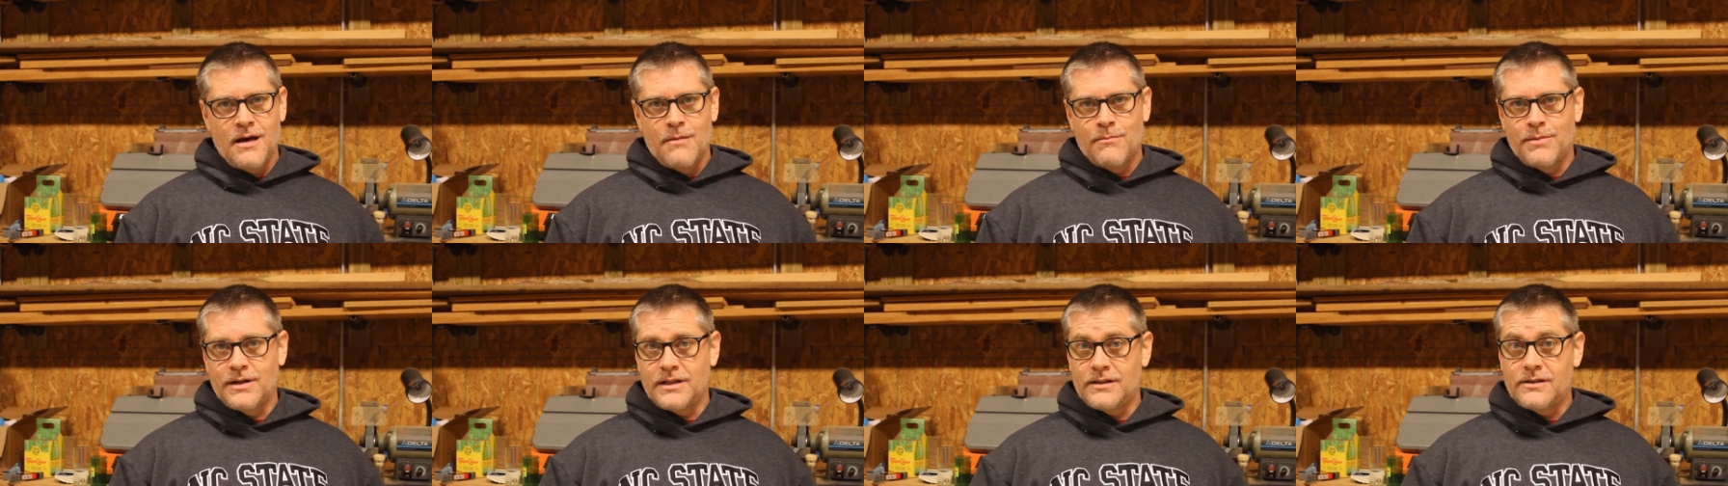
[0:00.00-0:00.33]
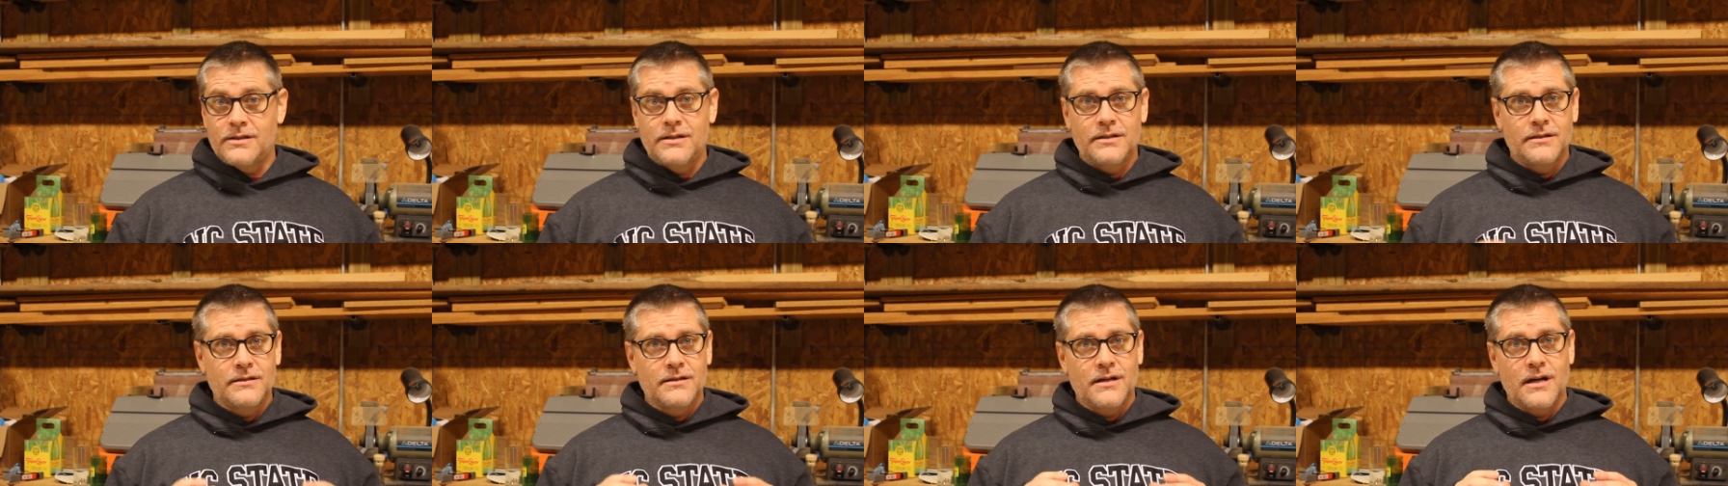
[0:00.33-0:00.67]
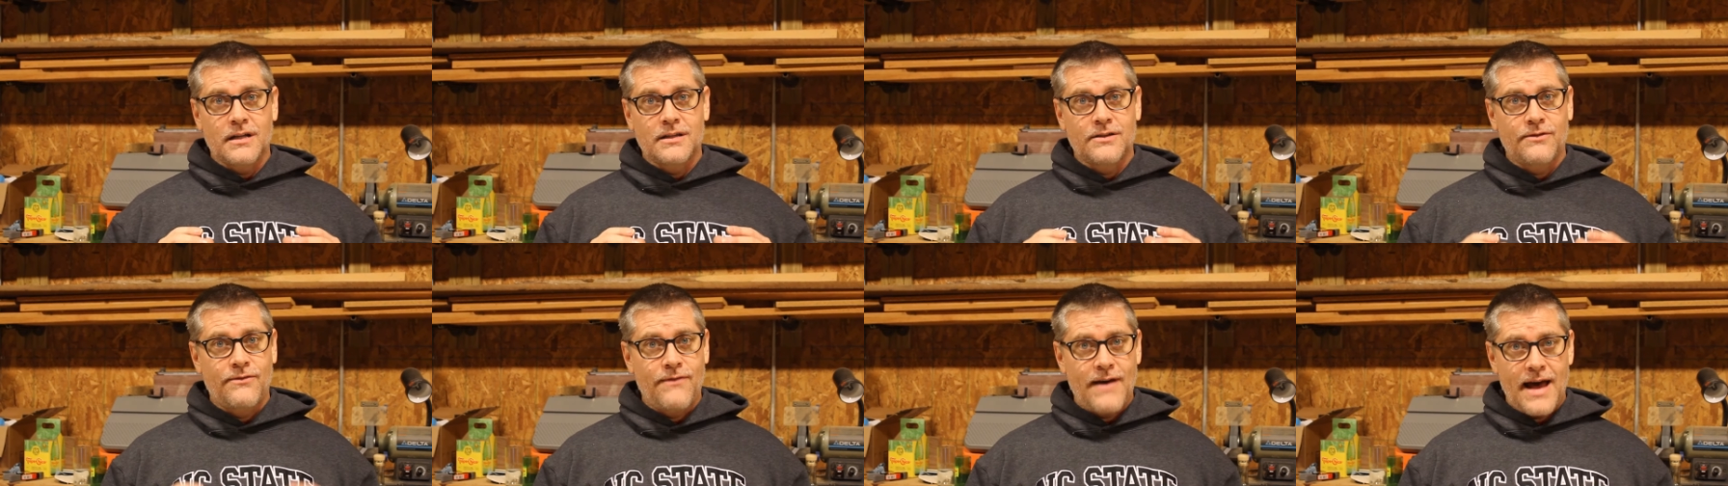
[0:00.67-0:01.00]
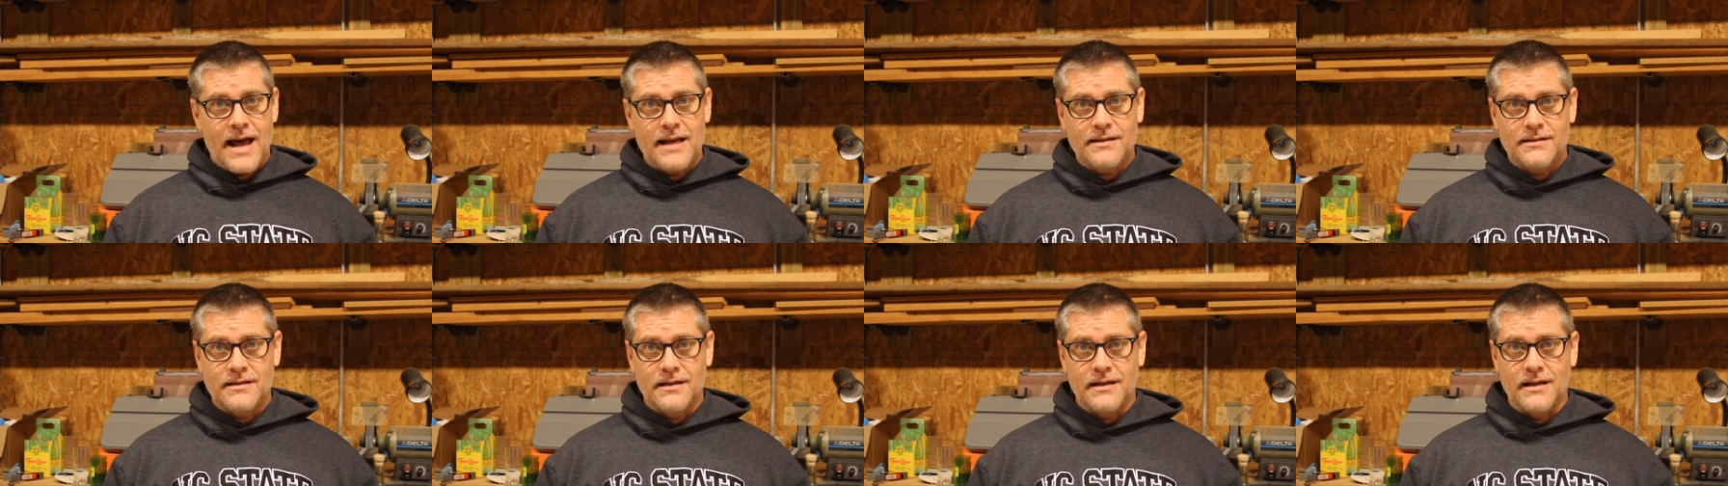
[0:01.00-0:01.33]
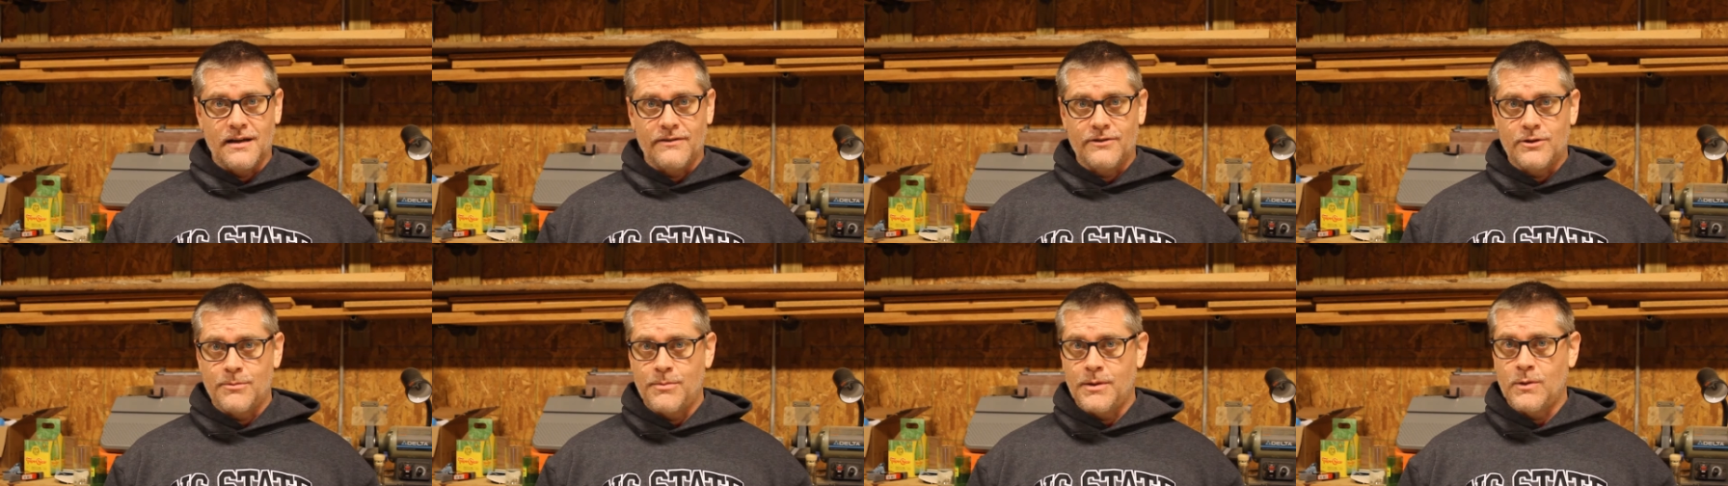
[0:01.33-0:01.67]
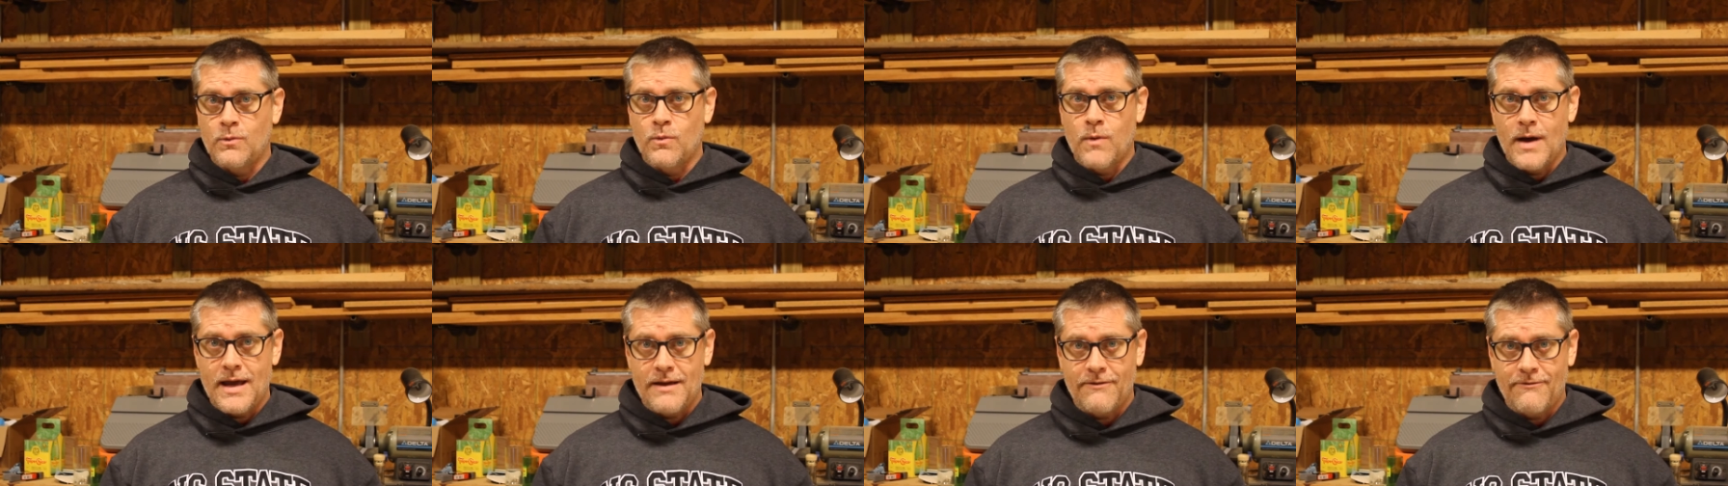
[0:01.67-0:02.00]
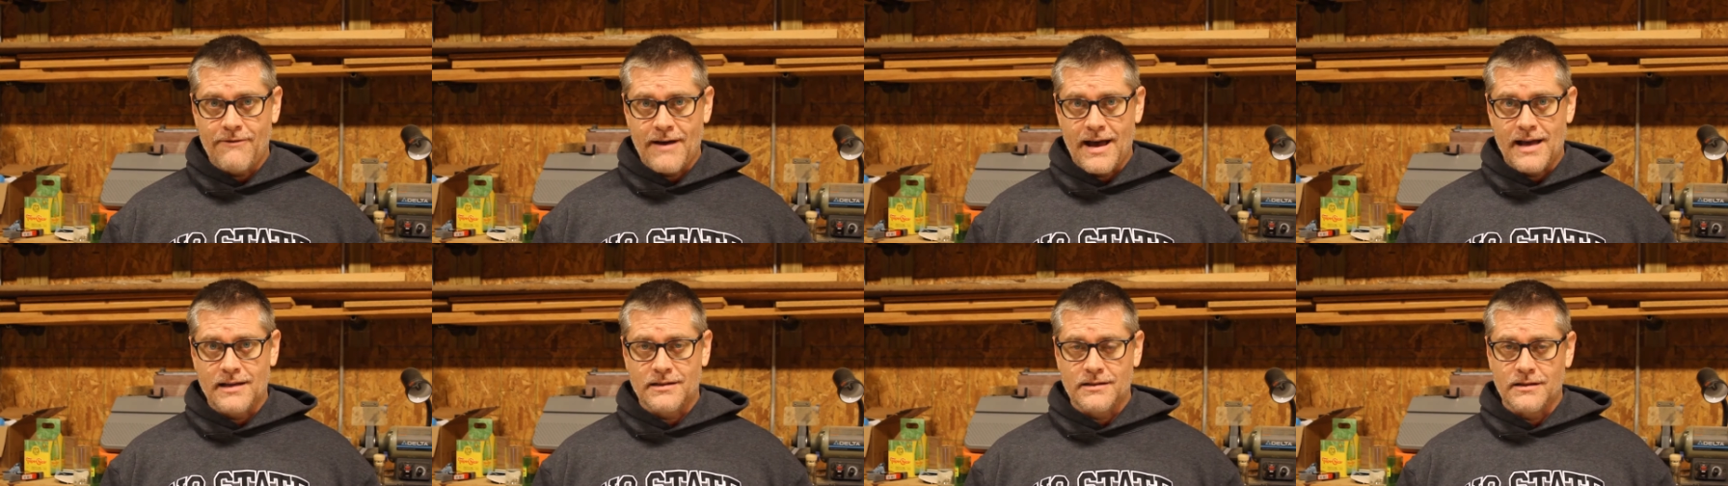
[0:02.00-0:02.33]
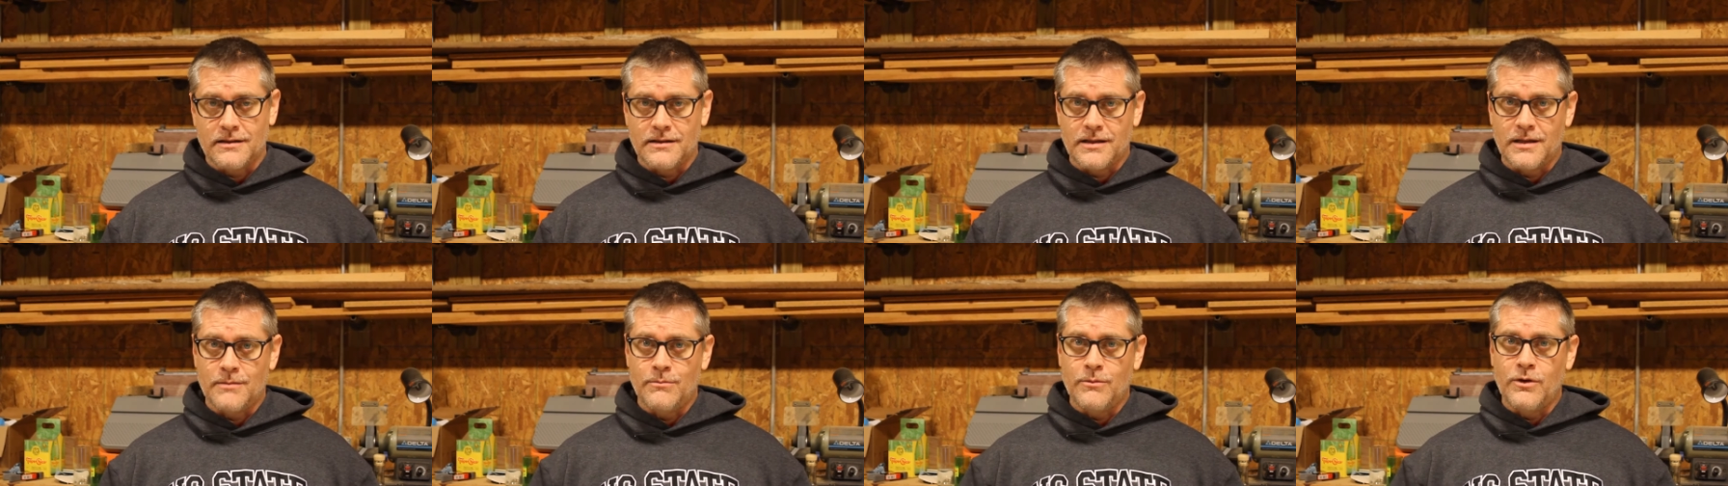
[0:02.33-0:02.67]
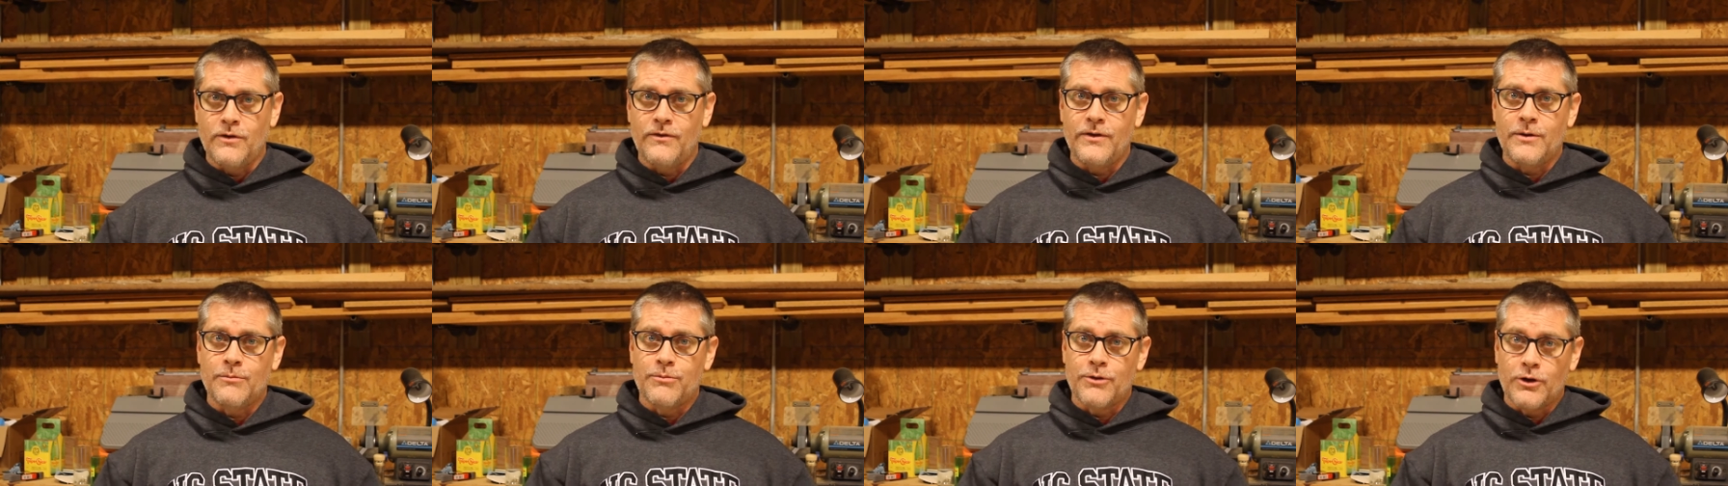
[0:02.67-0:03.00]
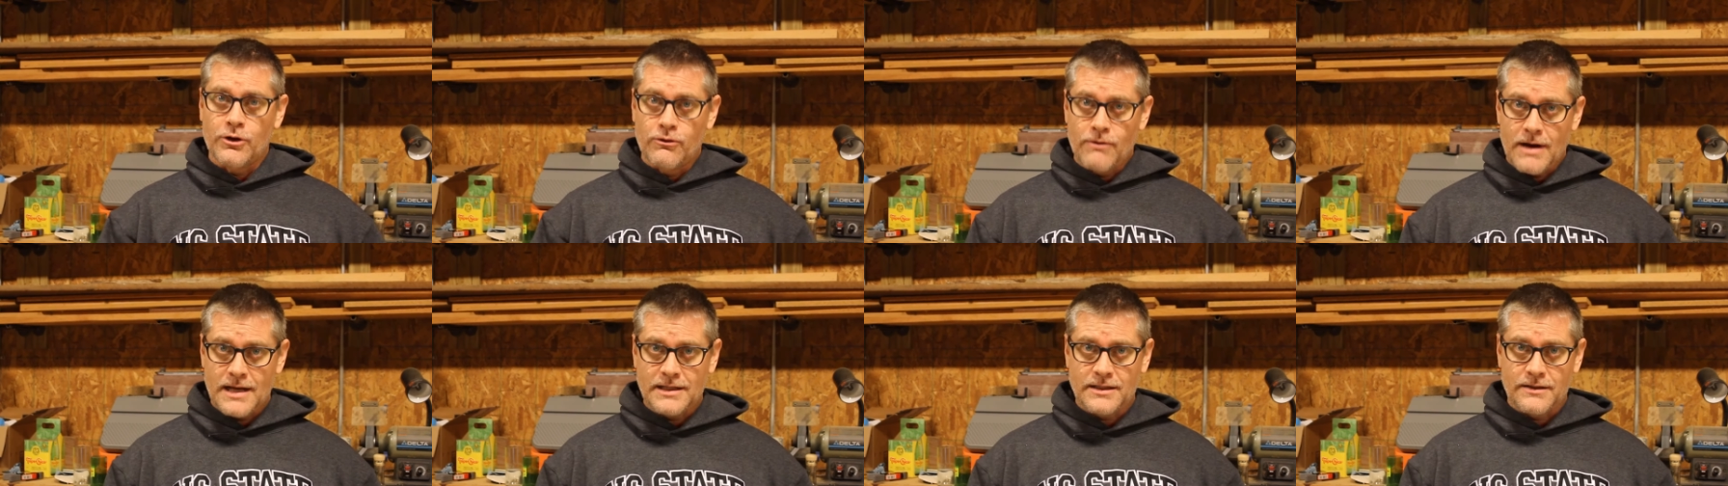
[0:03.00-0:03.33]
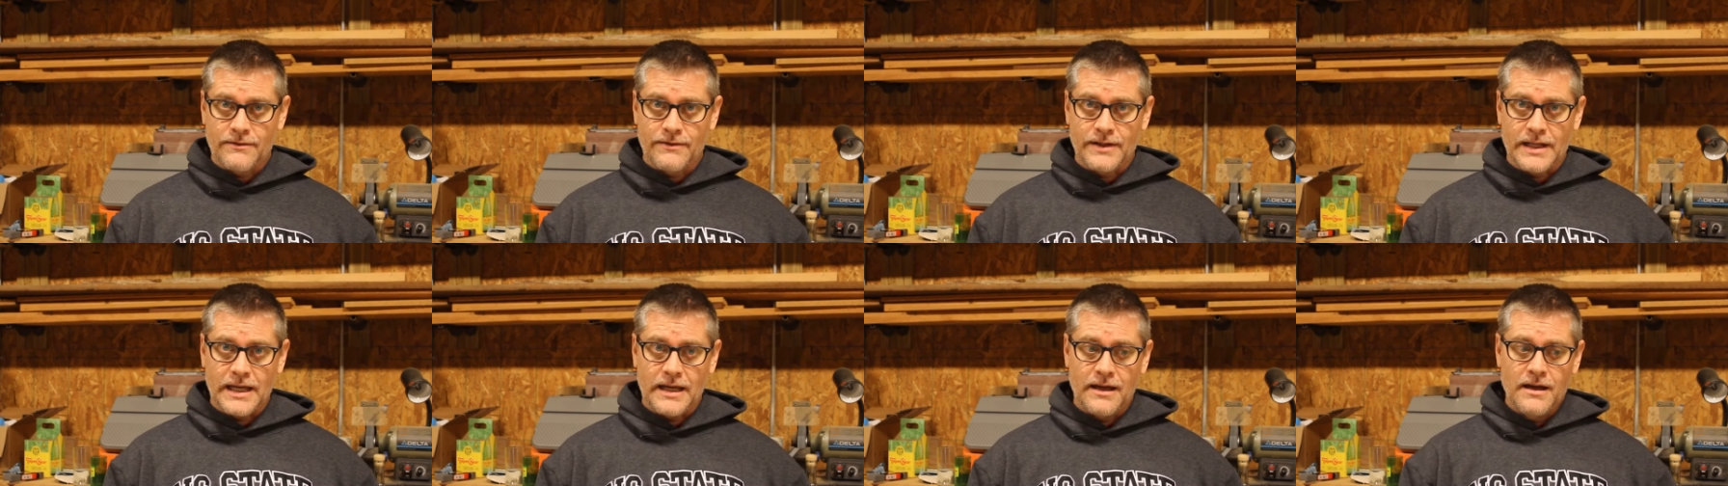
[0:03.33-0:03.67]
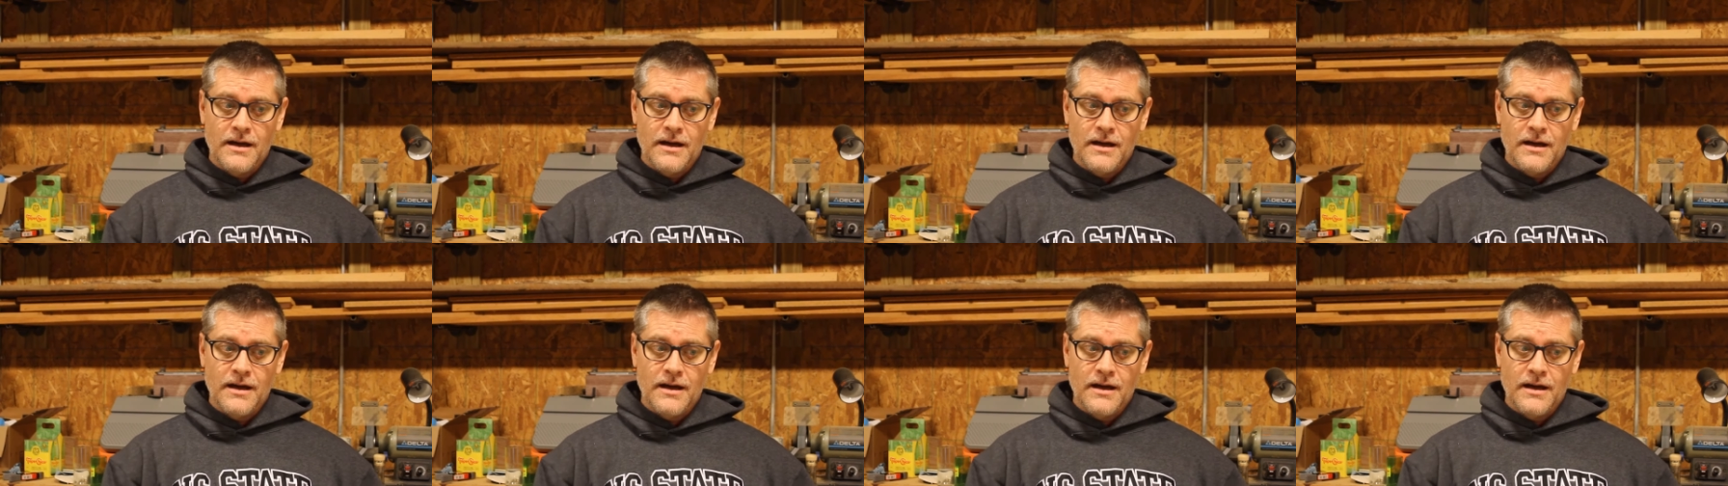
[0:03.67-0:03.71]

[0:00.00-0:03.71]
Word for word: but it still cuts fast enough to be way faster than moving progressively